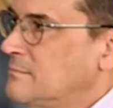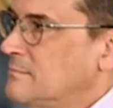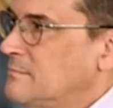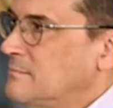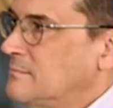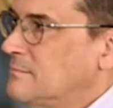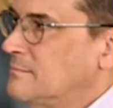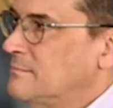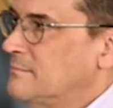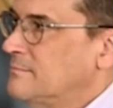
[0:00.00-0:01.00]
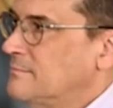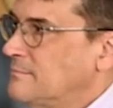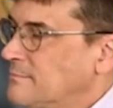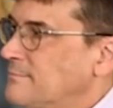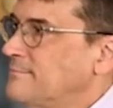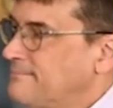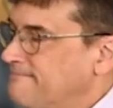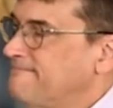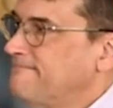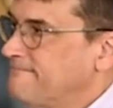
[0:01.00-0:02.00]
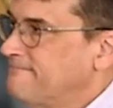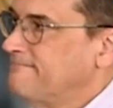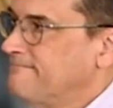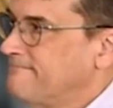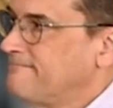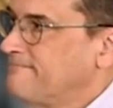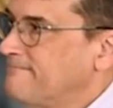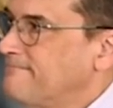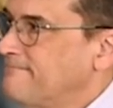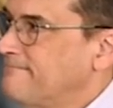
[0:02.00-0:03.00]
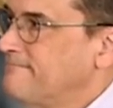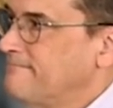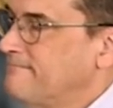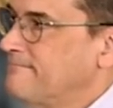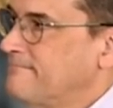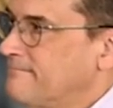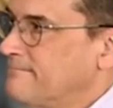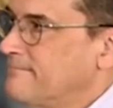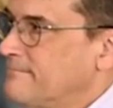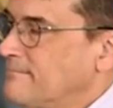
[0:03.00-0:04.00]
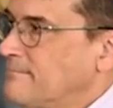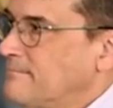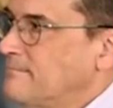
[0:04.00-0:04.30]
(not speaking)